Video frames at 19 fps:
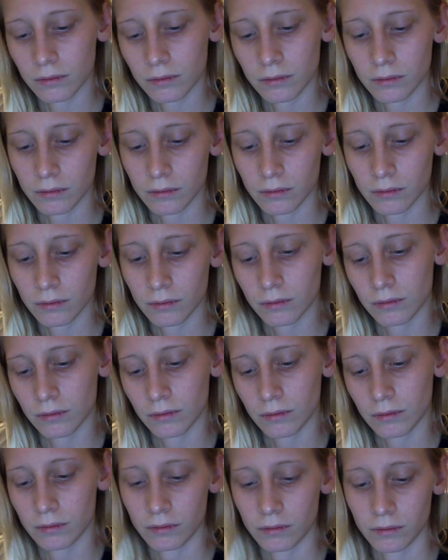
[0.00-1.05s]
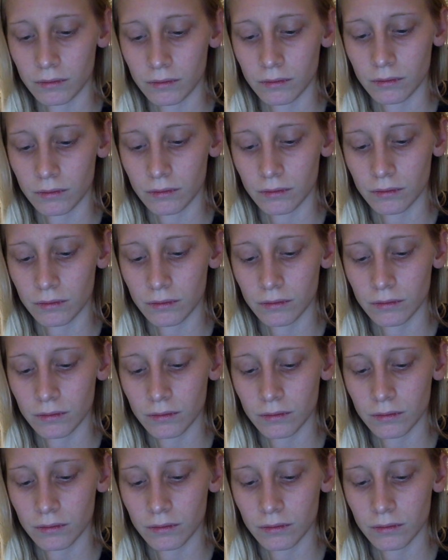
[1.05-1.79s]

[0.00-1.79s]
(no one is talking)